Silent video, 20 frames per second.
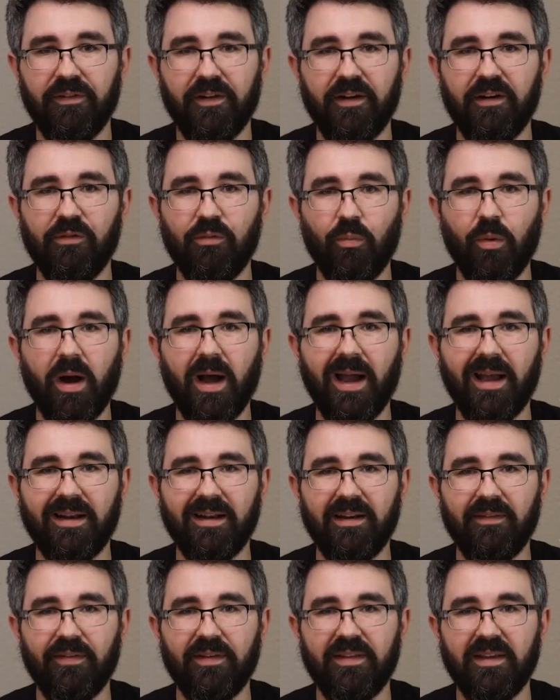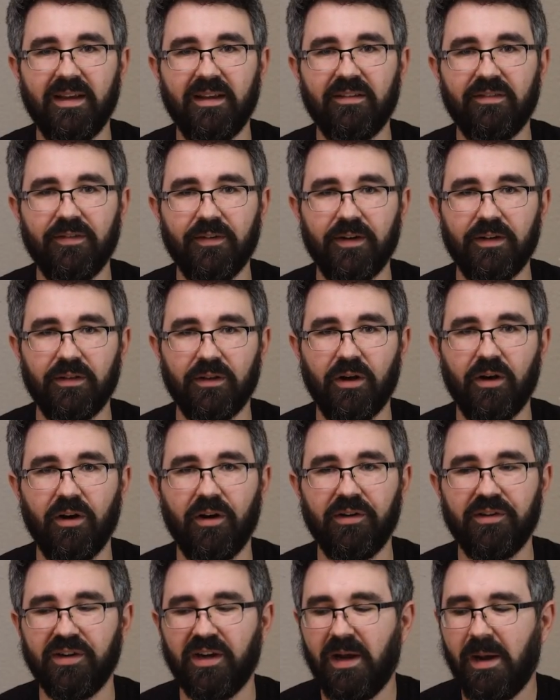very wide and everything is very
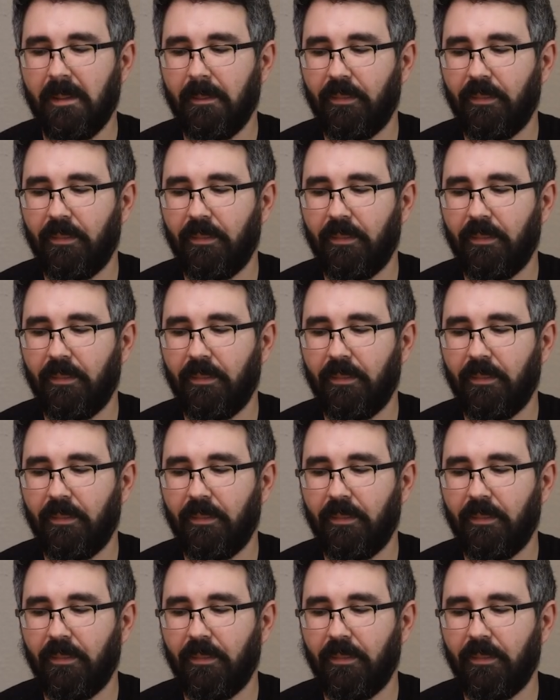large.